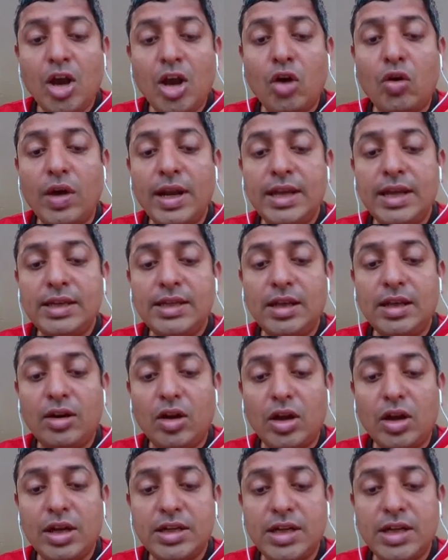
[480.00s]
queries the
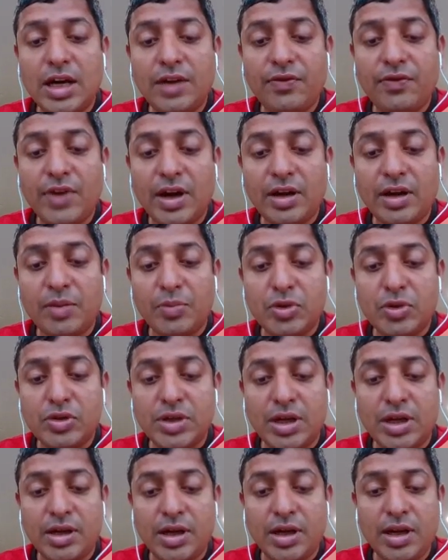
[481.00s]
knowledge artifact
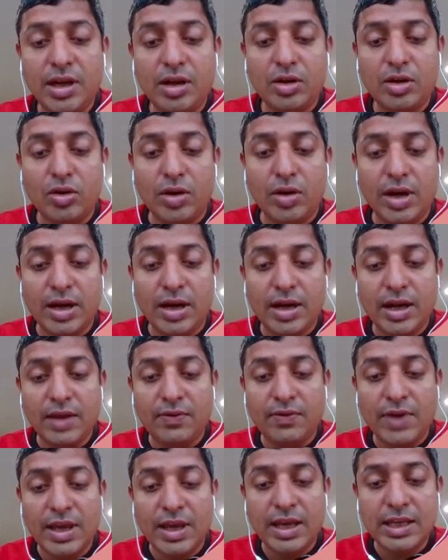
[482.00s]
repository to
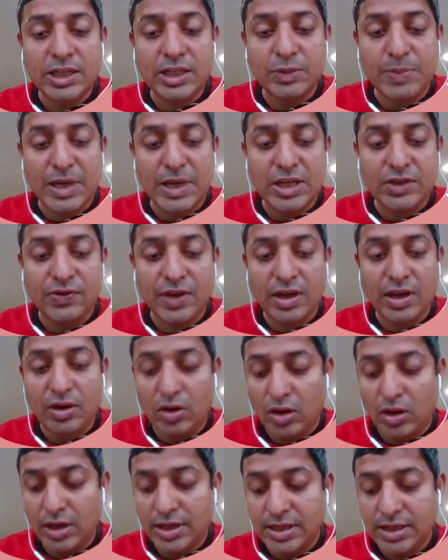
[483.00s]
retrieve a specific
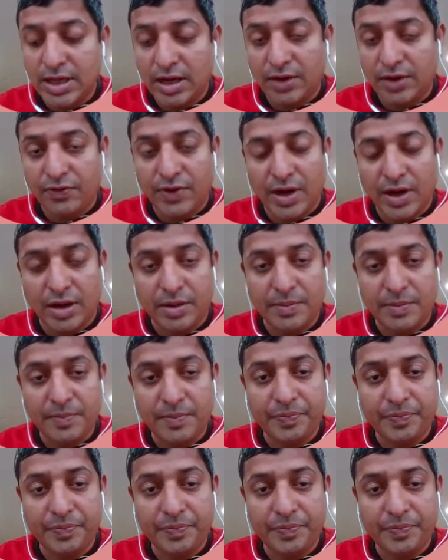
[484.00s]
knowledge artifact.